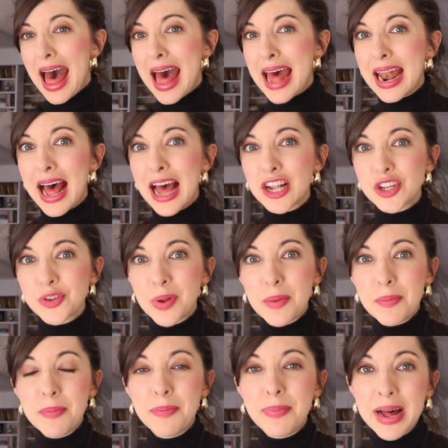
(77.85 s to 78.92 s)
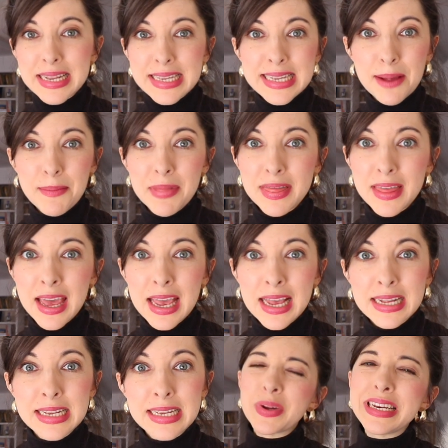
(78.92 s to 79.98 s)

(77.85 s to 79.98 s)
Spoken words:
and I just want to bust some things.